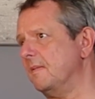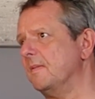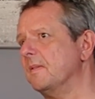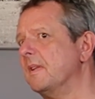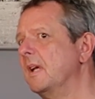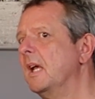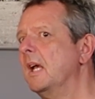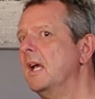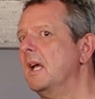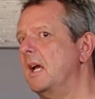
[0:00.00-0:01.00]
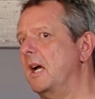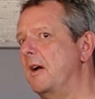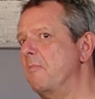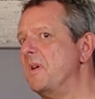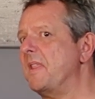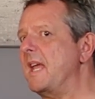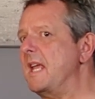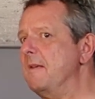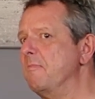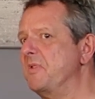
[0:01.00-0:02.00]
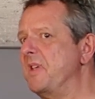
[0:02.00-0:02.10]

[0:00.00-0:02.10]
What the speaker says: forth. But they